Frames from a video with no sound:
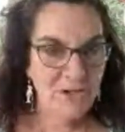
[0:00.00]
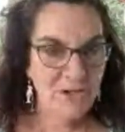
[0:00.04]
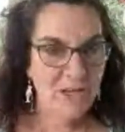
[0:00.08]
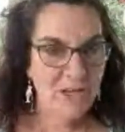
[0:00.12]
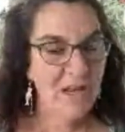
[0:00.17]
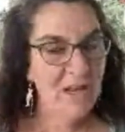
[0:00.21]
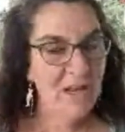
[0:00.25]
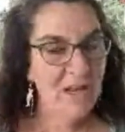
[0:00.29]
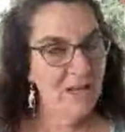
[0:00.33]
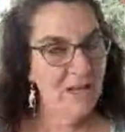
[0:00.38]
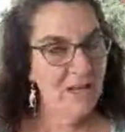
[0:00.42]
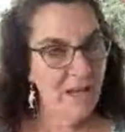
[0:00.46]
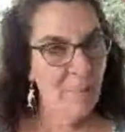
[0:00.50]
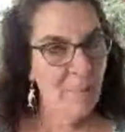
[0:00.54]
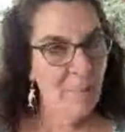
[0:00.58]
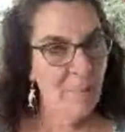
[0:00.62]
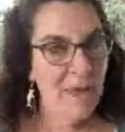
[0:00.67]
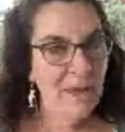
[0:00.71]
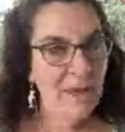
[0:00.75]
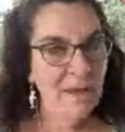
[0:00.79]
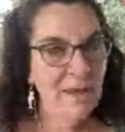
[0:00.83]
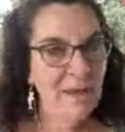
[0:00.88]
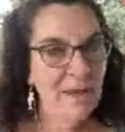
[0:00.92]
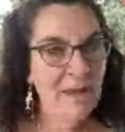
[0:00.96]
and my
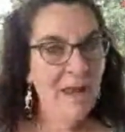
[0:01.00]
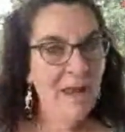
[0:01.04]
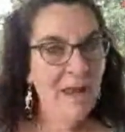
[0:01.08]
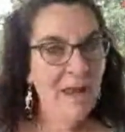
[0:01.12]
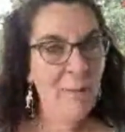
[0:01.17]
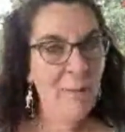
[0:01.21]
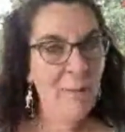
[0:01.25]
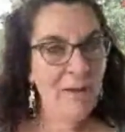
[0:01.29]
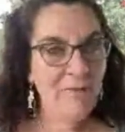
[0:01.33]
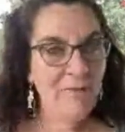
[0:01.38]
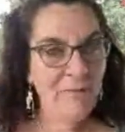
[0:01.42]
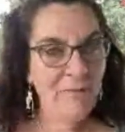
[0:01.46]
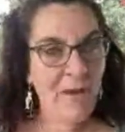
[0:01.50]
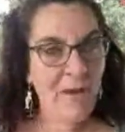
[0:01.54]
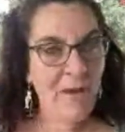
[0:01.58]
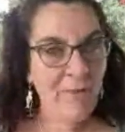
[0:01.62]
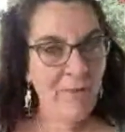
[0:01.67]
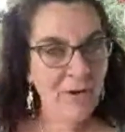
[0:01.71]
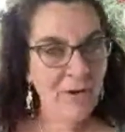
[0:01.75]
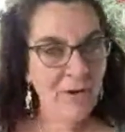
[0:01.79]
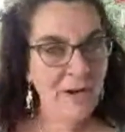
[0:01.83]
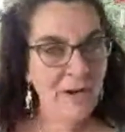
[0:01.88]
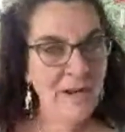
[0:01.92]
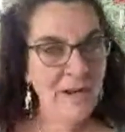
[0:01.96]
father is
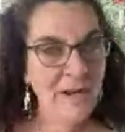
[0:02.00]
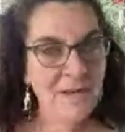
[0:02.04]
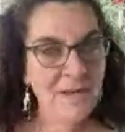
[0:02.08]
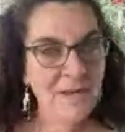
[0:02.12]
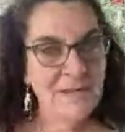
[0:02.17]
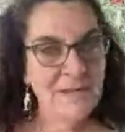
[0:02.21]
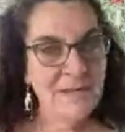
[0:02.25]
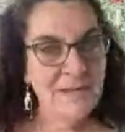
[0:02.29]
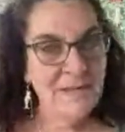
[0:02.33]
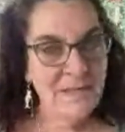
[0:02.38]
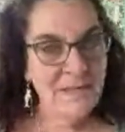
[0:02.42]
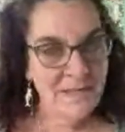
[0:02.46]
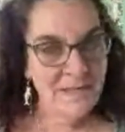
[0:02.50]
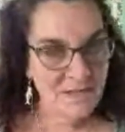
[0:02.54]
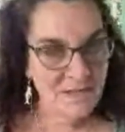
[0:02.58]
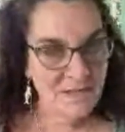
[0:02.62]
indigenous American.